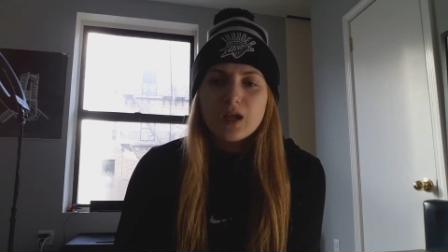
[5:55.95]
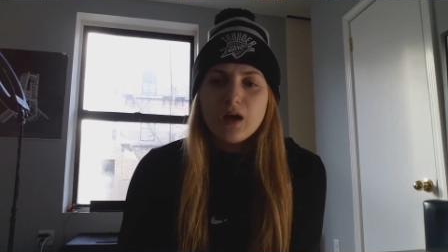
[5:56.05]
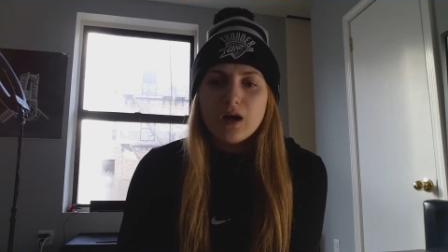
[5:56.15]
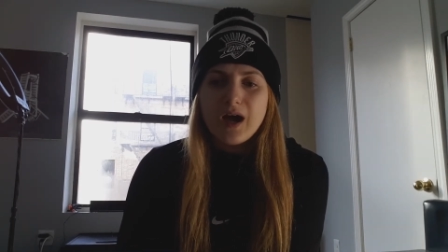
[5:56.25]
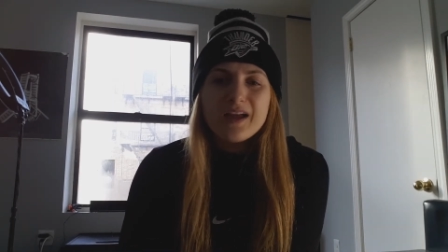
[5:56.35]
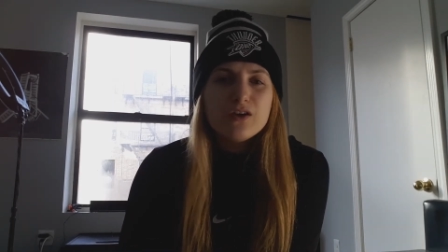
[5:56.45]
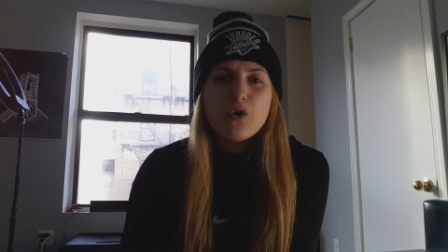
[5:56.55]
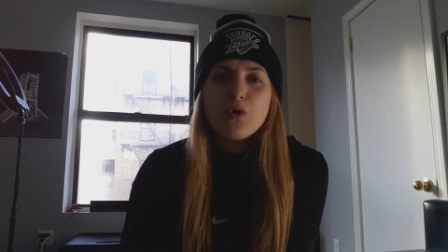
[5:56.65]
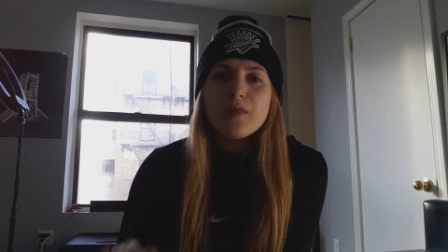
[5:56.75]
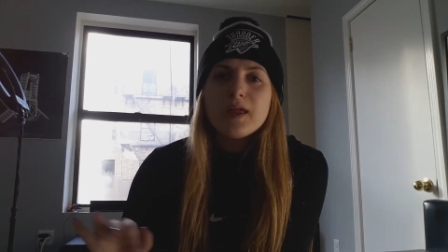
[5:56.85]
I can
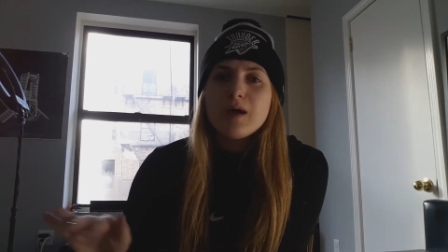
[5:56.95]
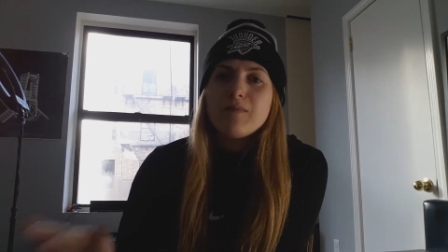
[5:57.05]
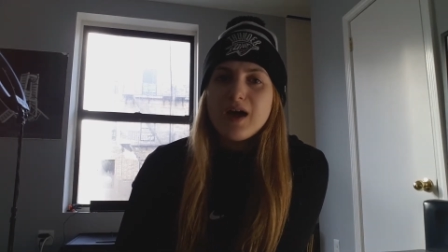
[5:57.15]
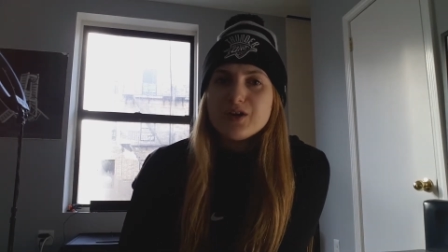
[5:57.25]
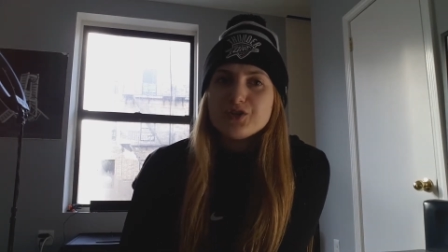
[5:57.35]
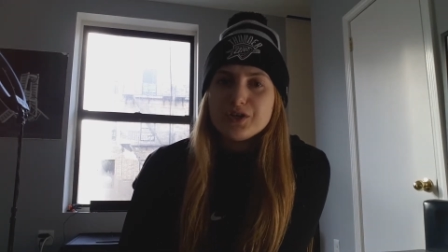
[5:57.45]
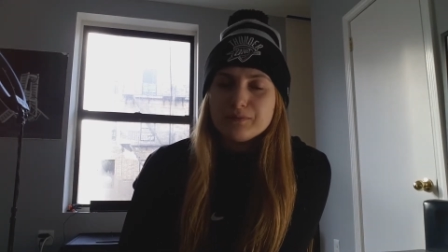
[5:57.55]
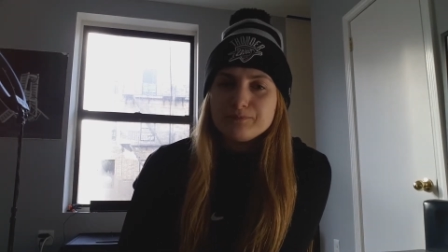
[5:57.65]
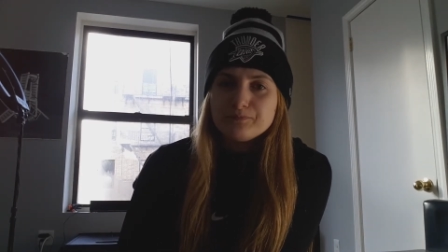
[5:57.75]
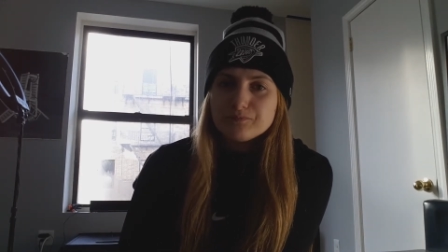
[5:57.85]
only imagine